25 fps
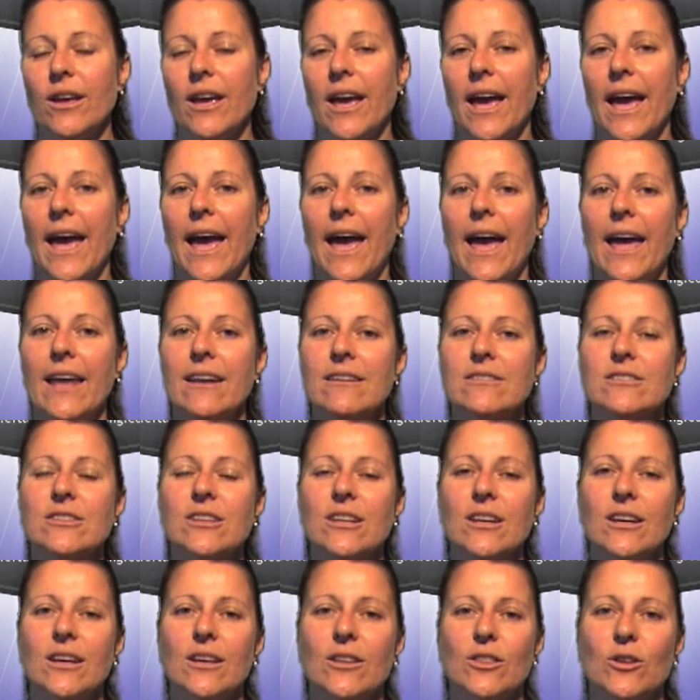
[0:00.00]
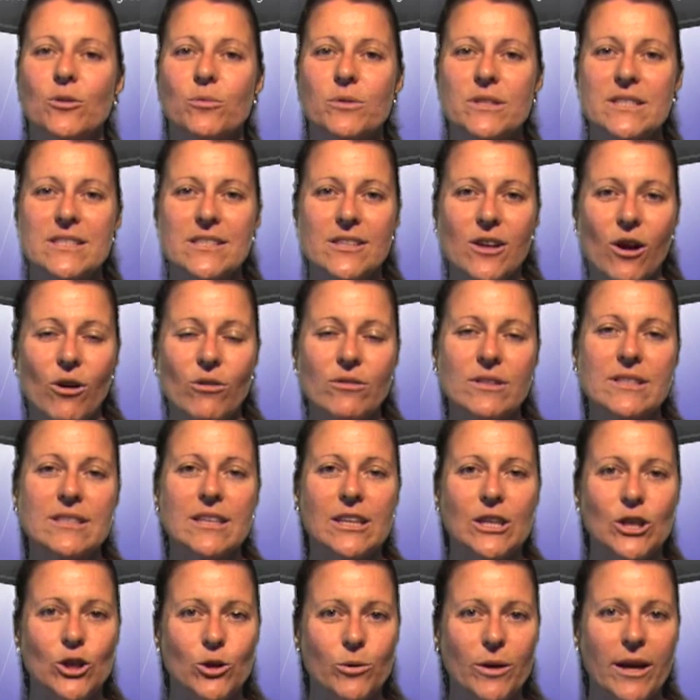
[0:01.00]
and the results
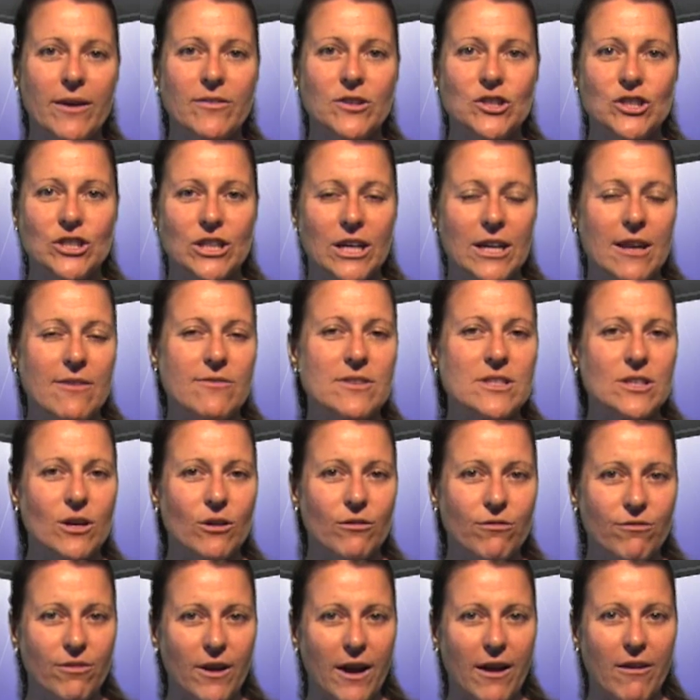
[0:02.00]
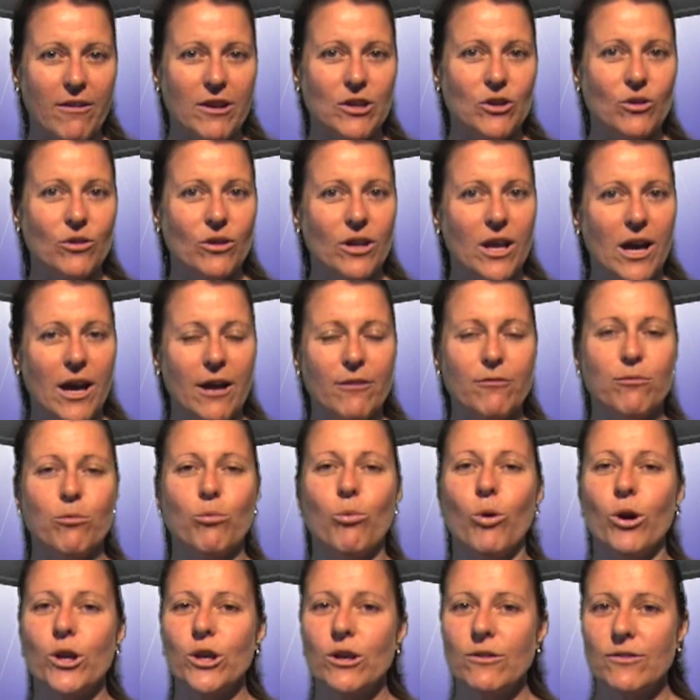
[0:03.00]
that you have achieved so far in your life,
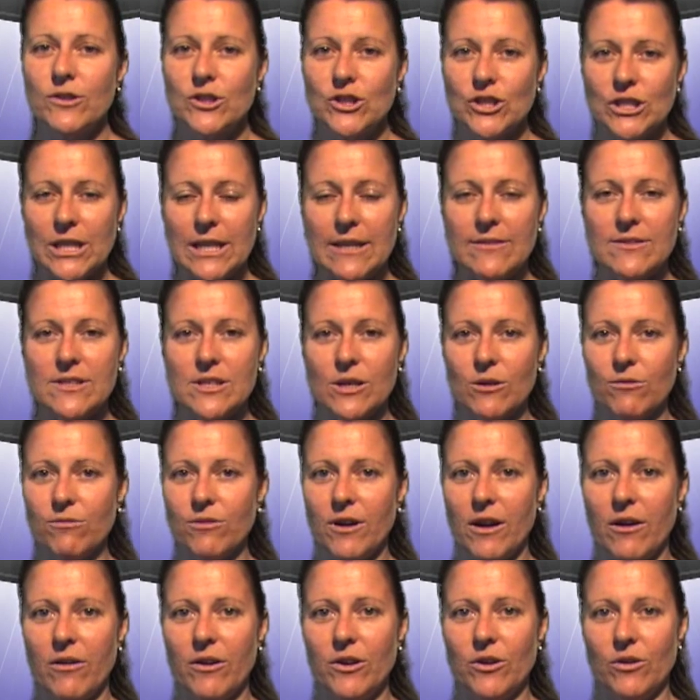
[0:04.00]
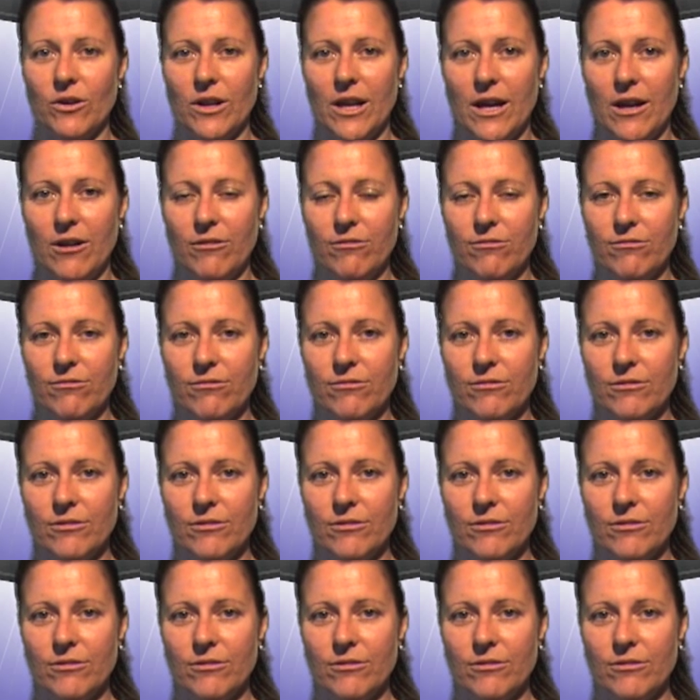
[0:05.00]
what you've achieved so far in your life?